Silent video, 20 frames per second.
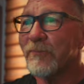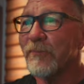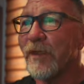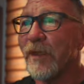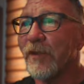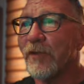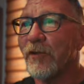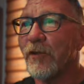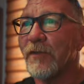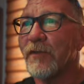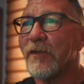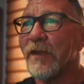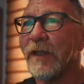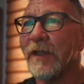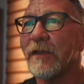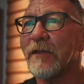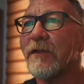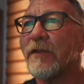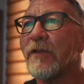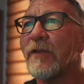a good
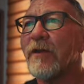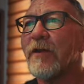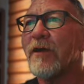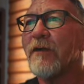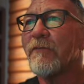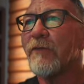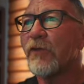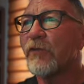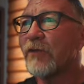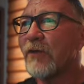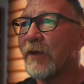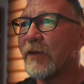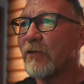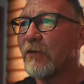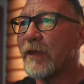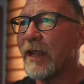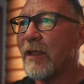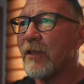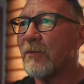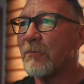thing. First layer
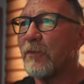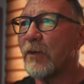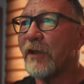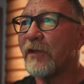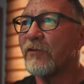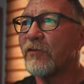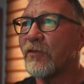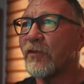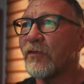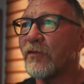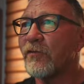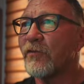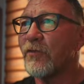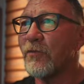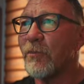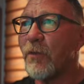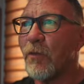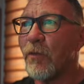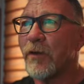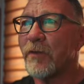calibration,
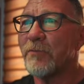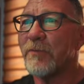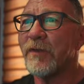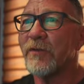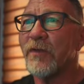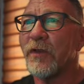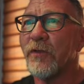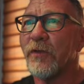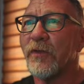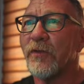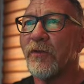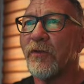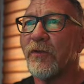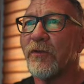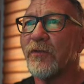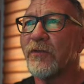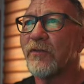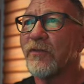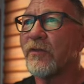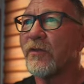supportive
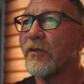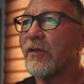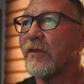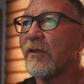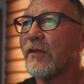materials,